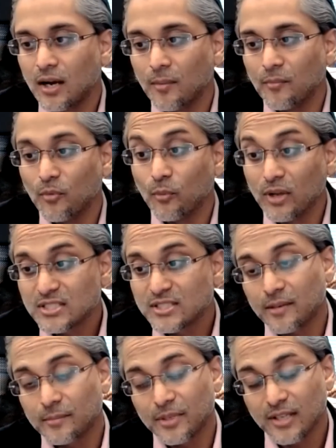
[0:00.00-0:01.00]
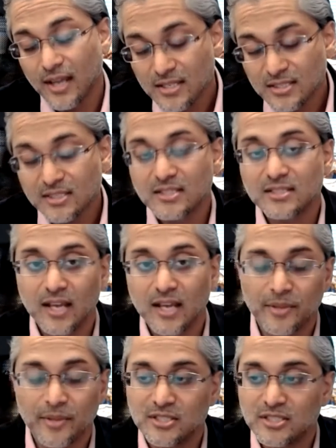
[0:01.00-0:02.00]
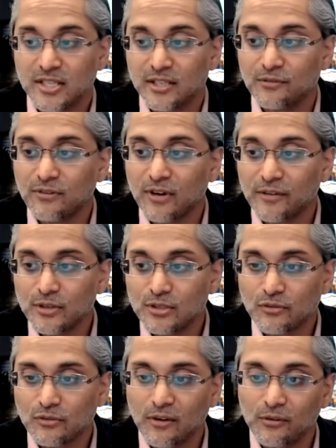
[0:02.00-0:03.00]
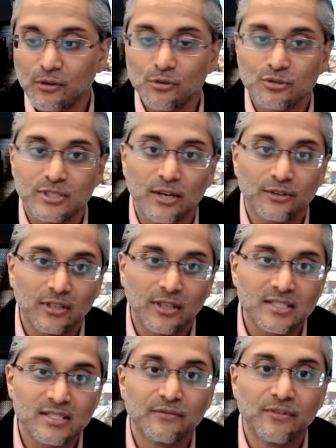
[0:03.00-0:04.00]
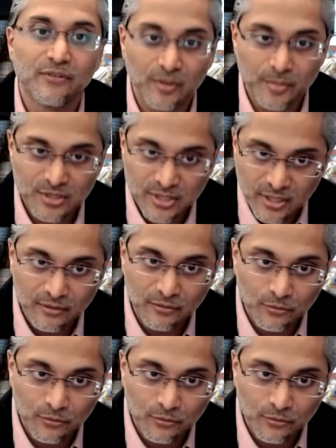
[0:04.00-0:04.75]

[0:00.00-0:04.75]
Um, once that metastasis happens, then the five year survival goes down to less than 50%,